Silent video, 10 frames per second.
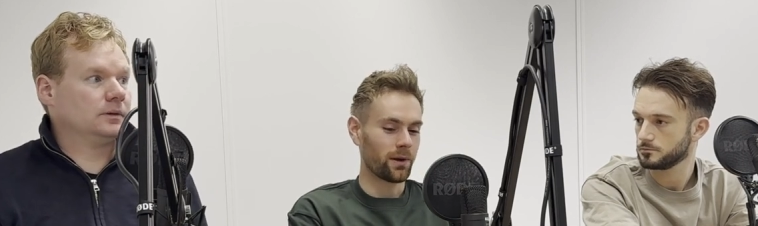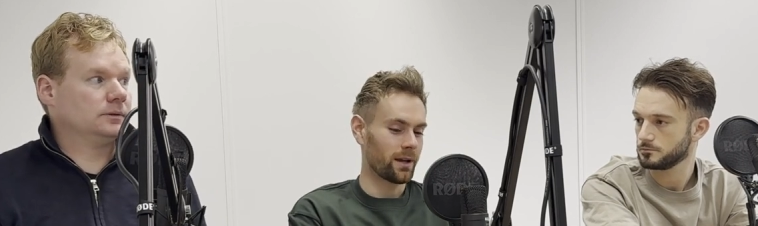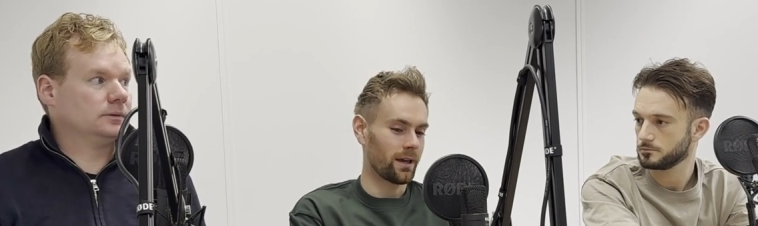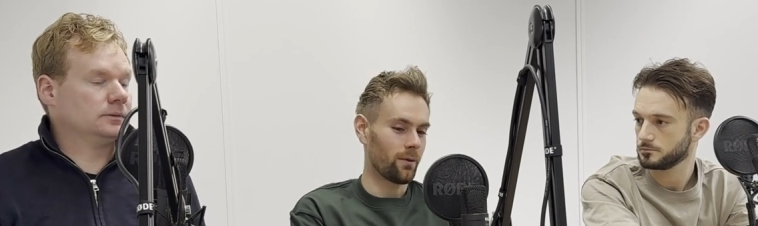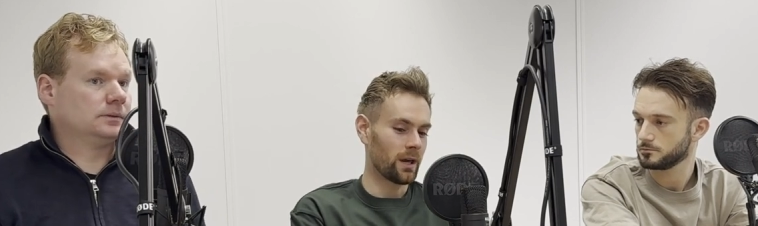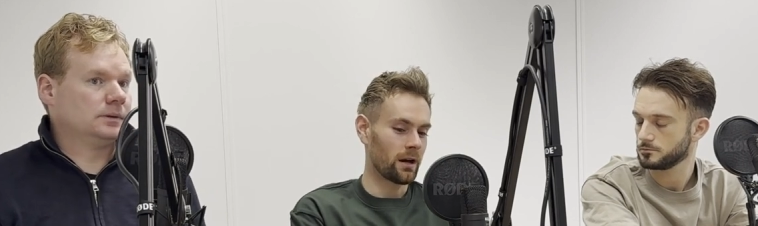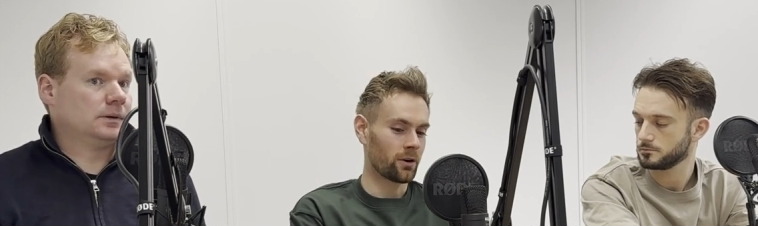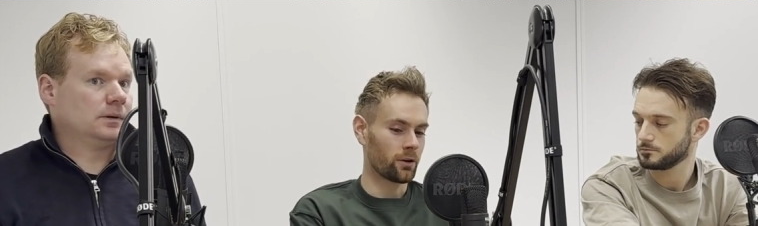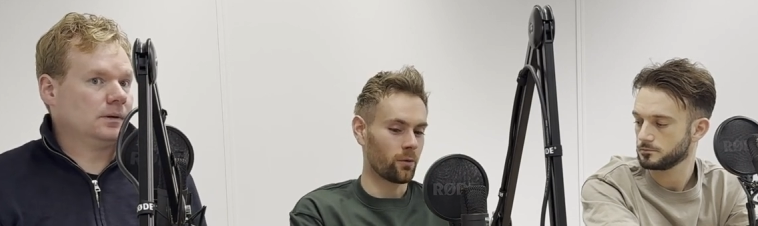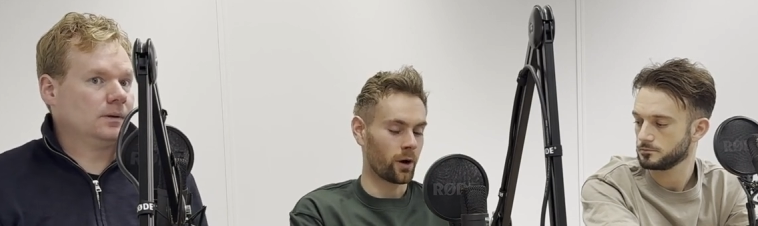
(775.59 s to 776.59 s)
Speaker 1: we we
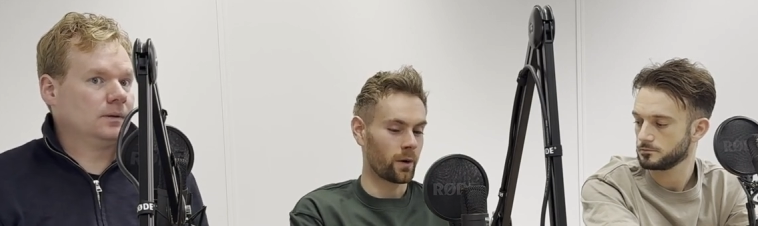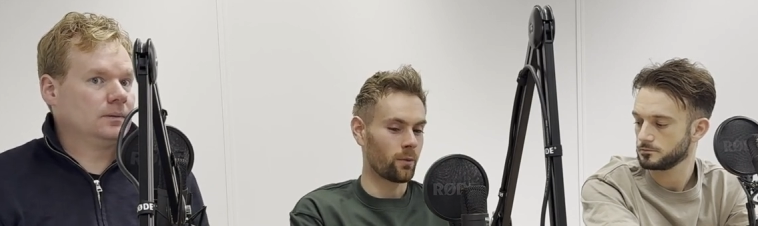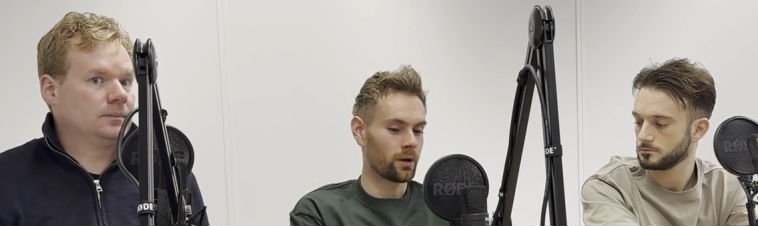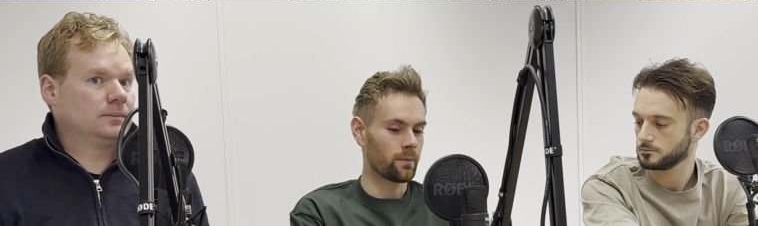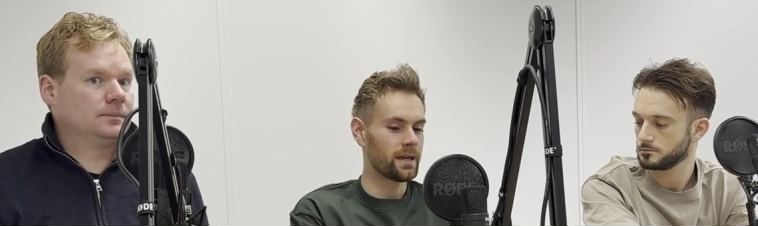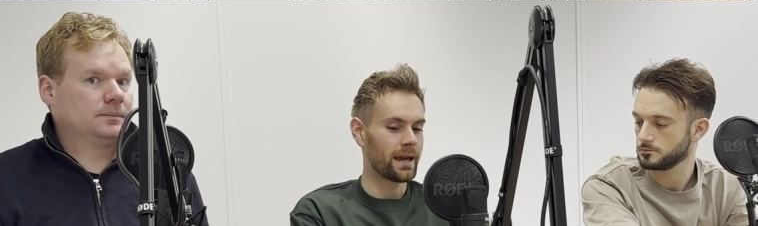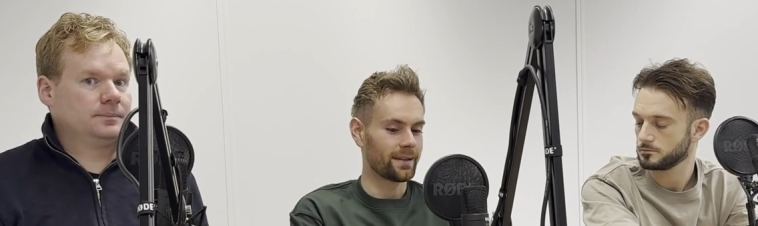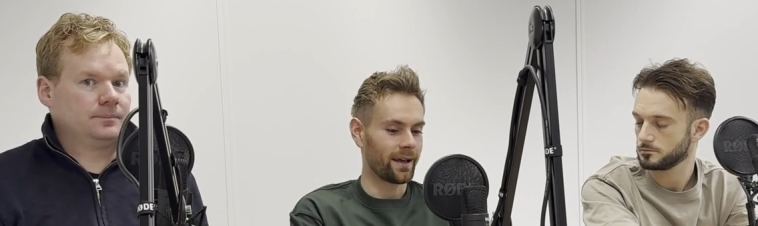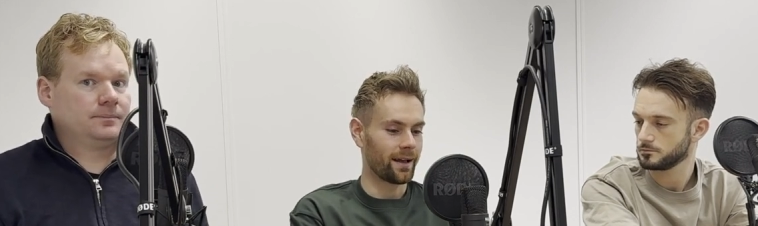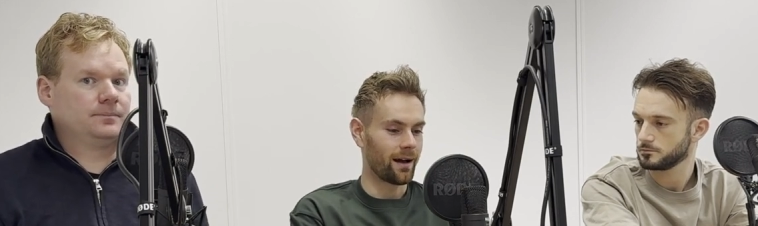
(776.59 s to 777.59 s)
are not where we want to be
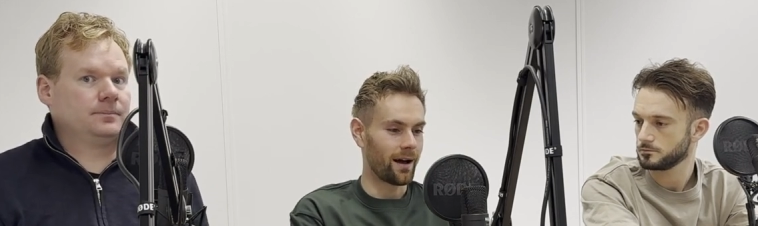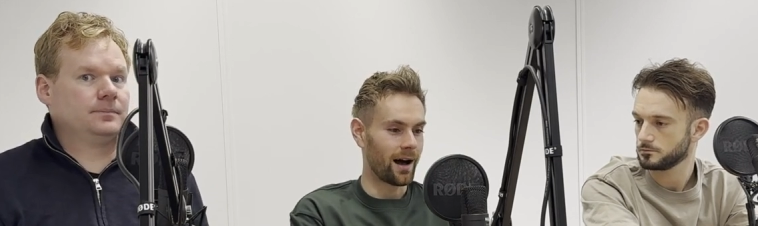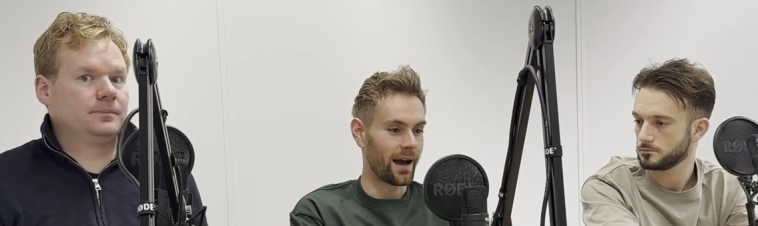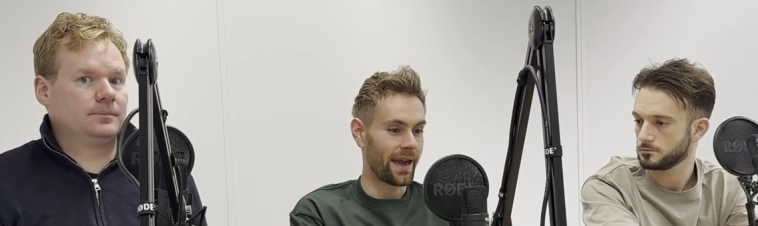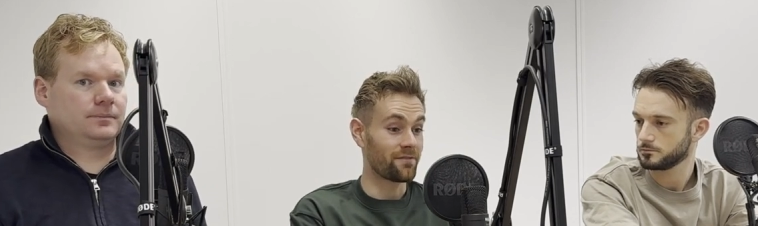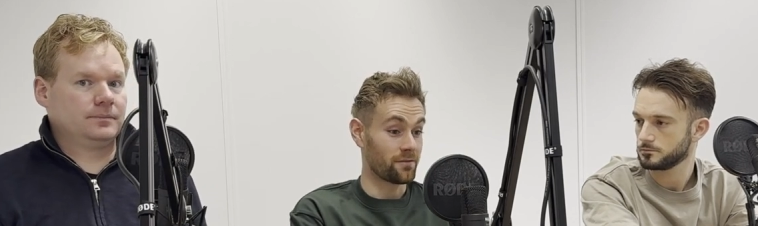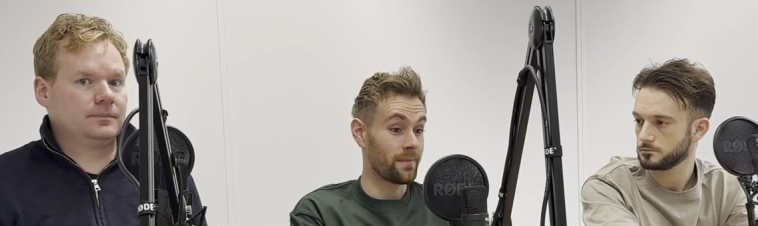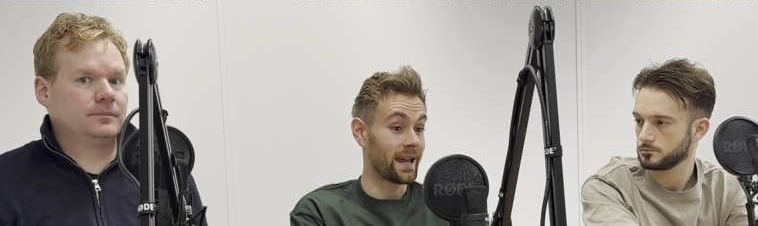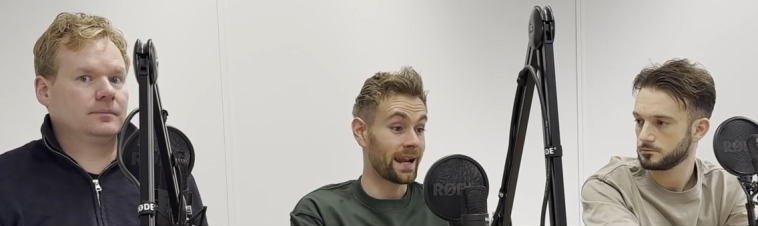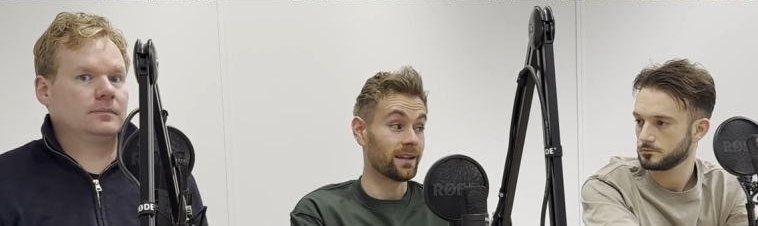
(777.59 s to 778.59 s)
at, like I
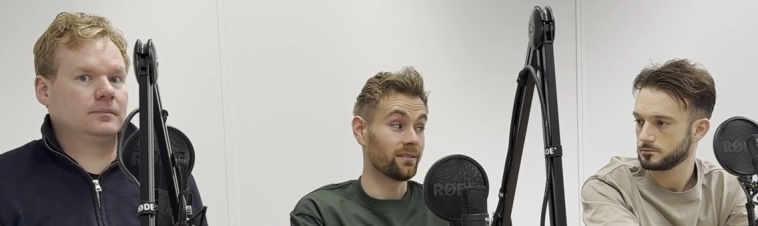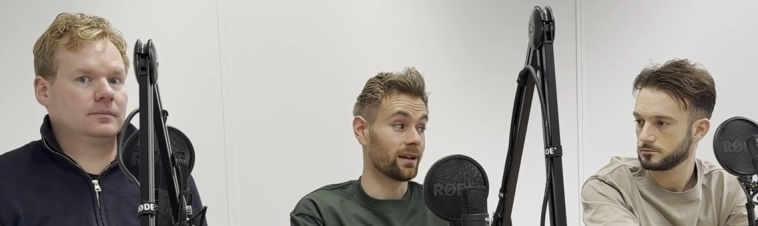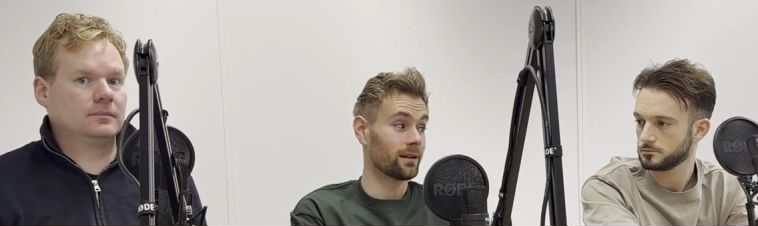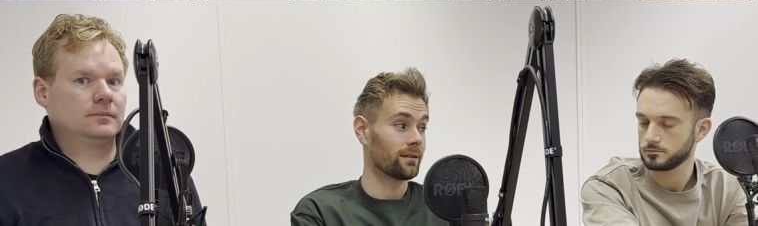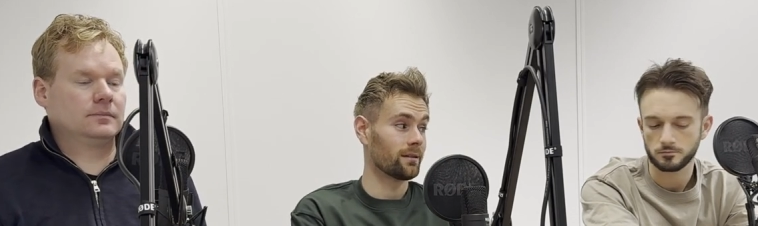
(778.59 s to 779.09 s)
haven't made anything.